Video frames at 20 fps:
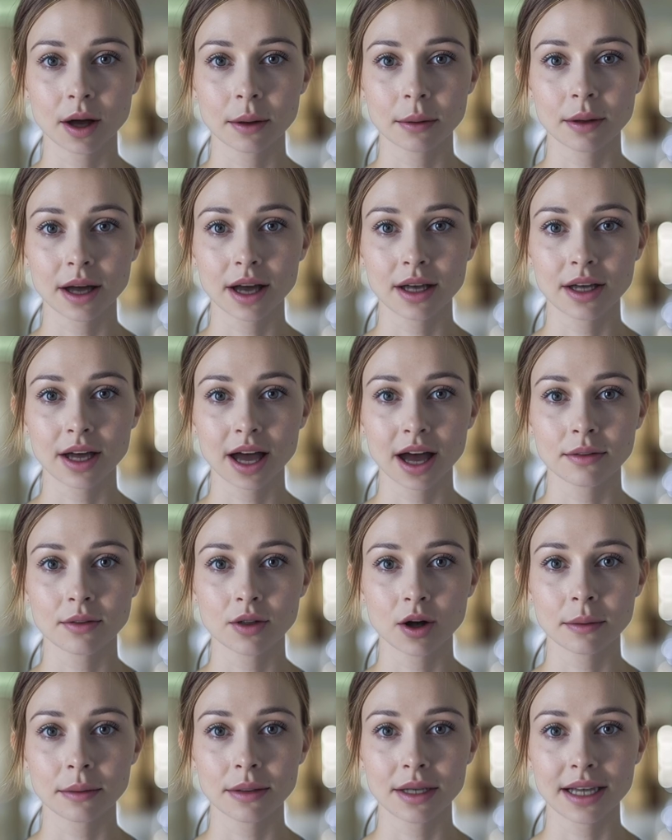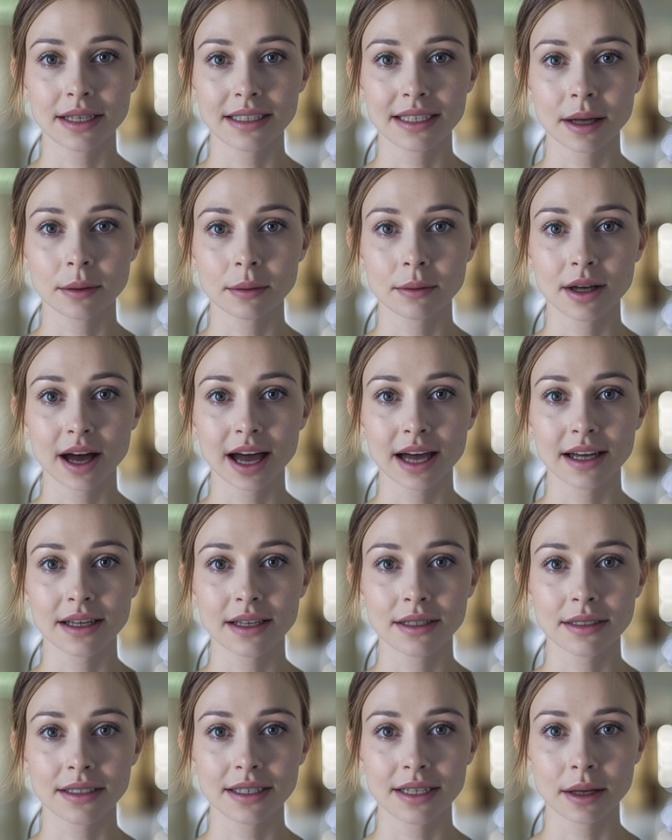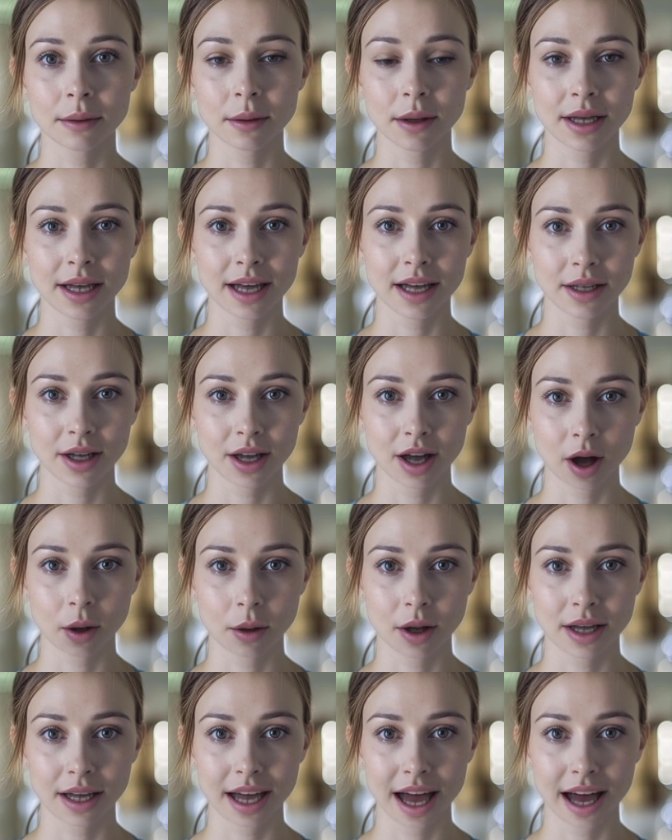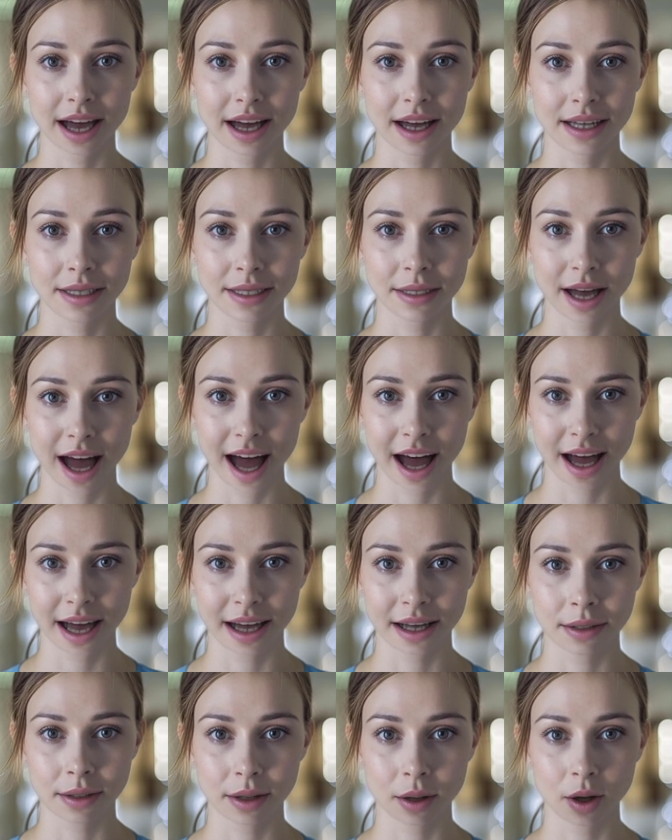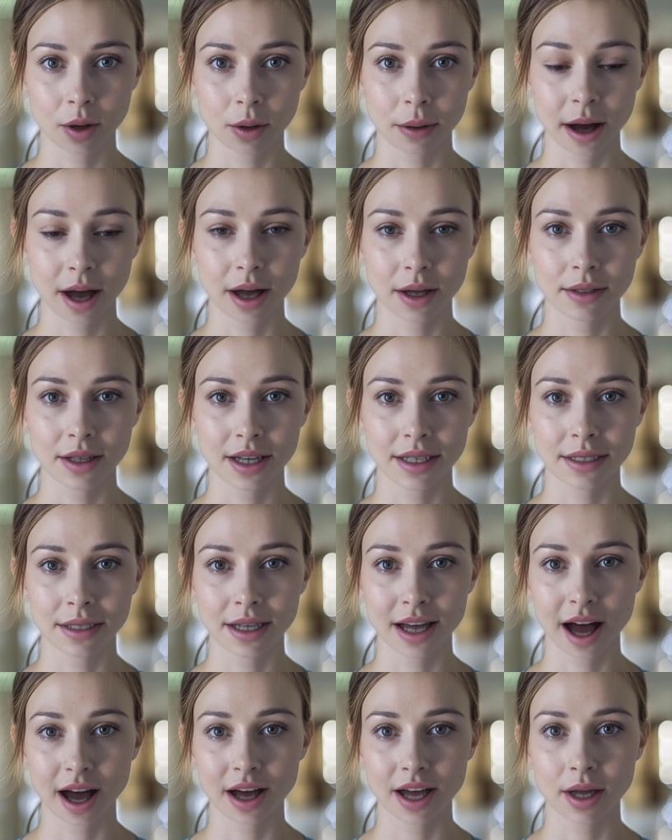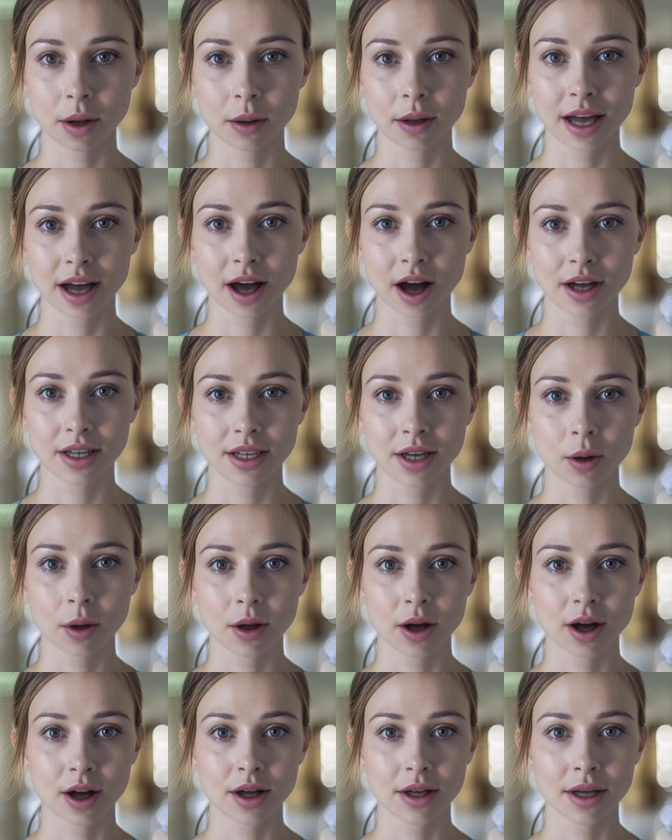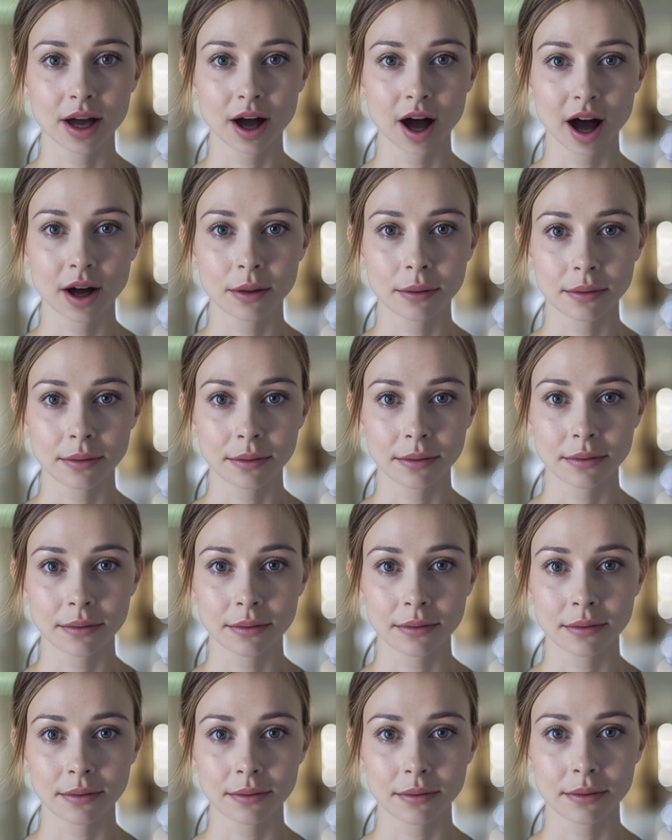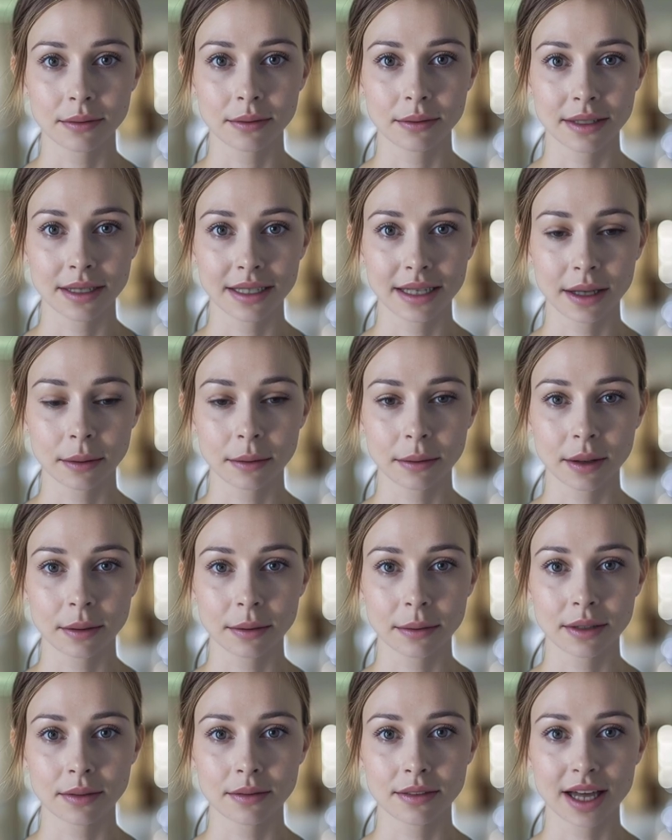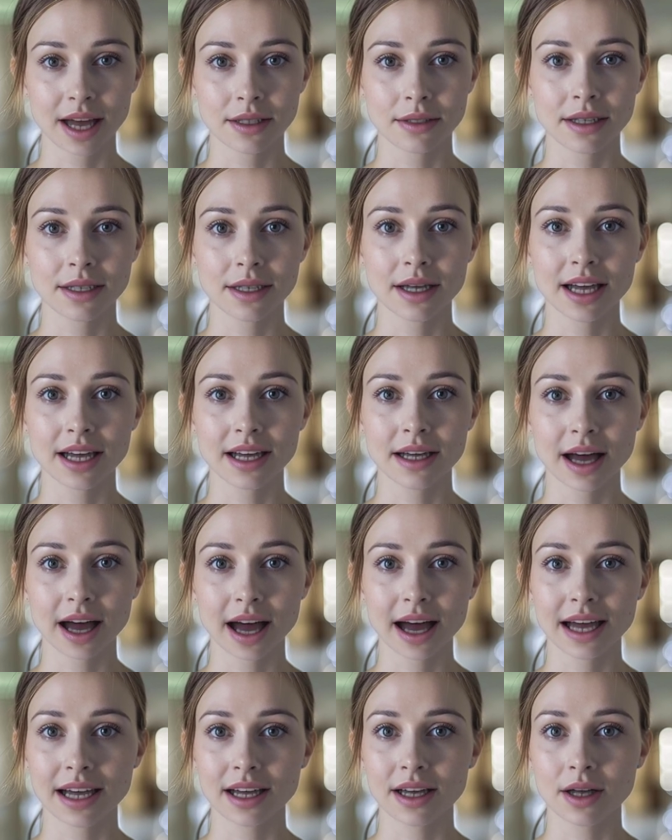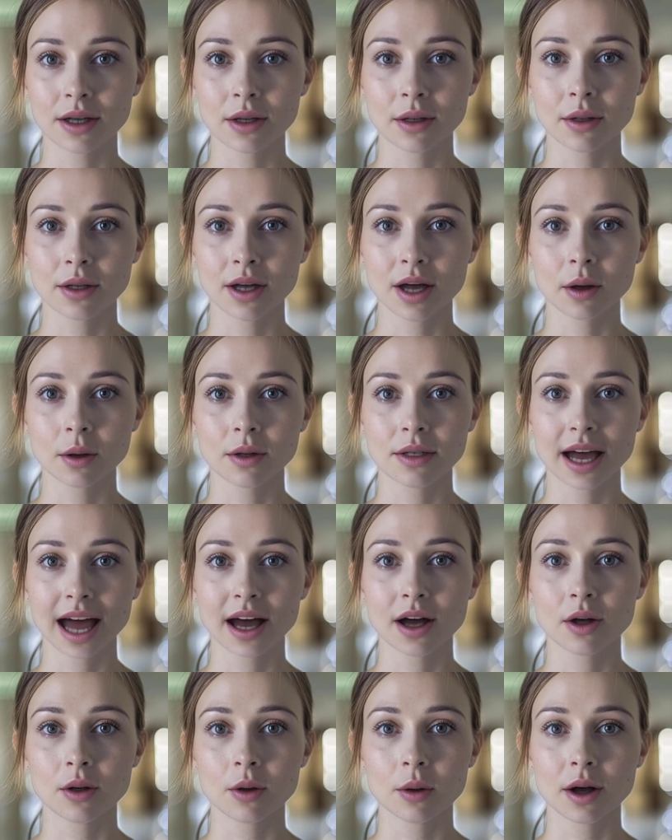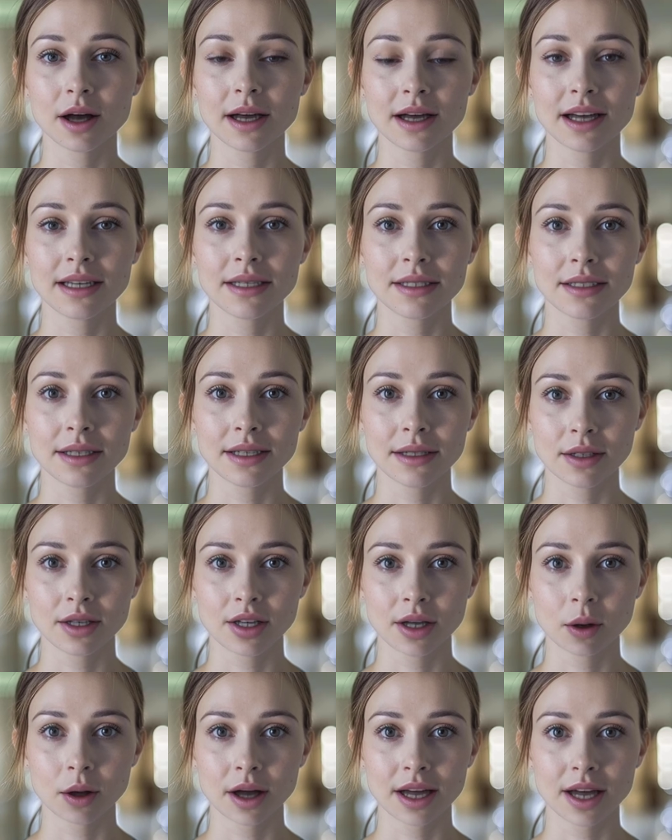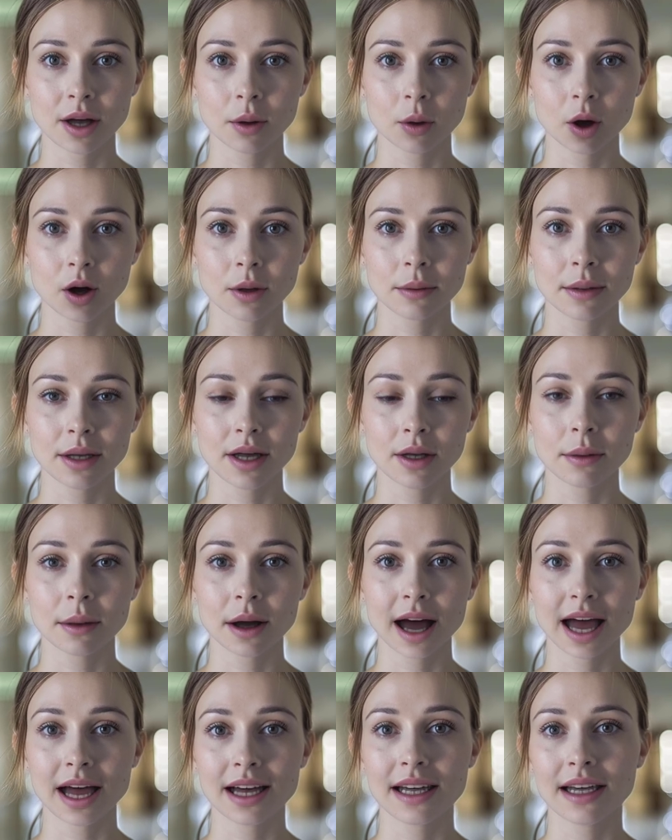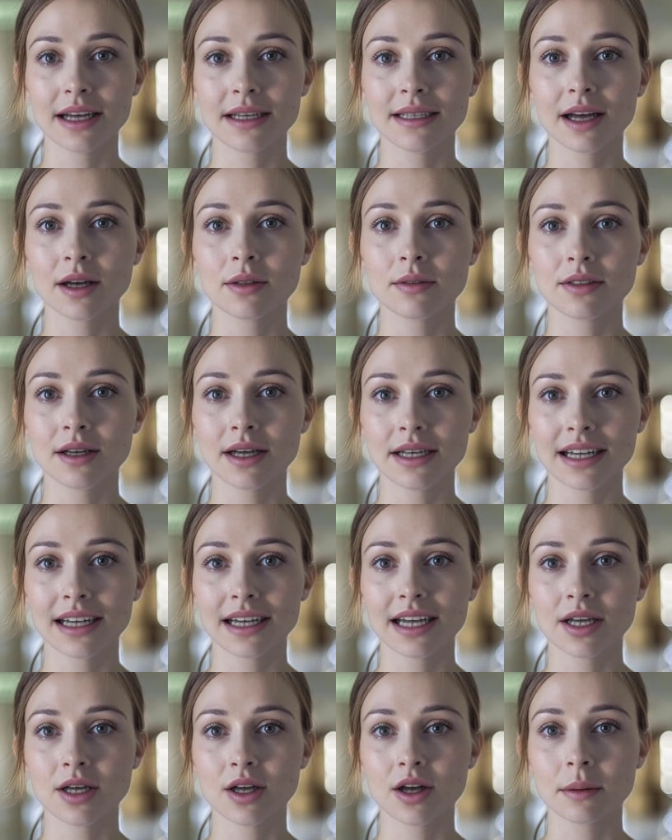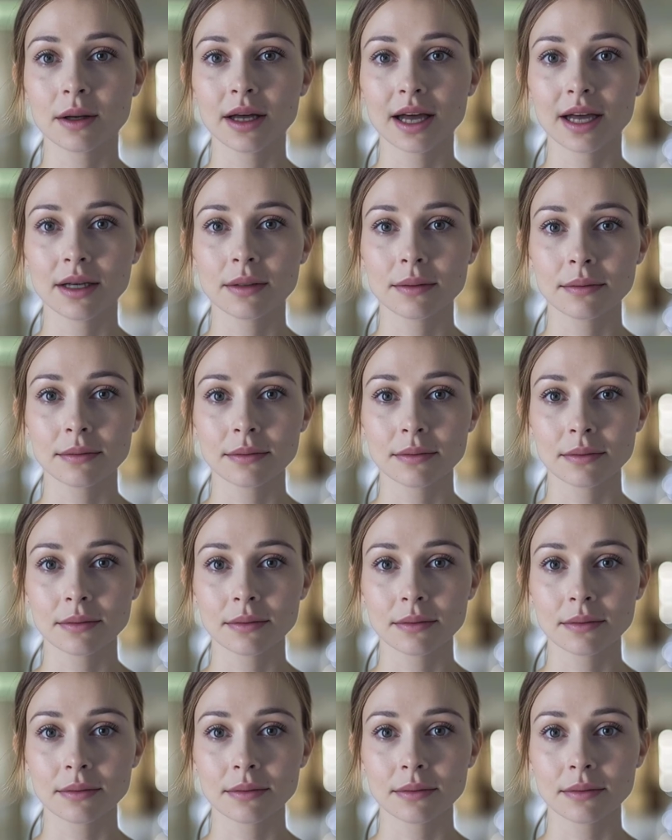when a blood clot forms in a deep vein, typically in the lower leg, thigh, or pelvis, although it can also occur in the arm. Symptoms of DVT can include unilateral redness, swelling, warmth, and pain in the affected extremity.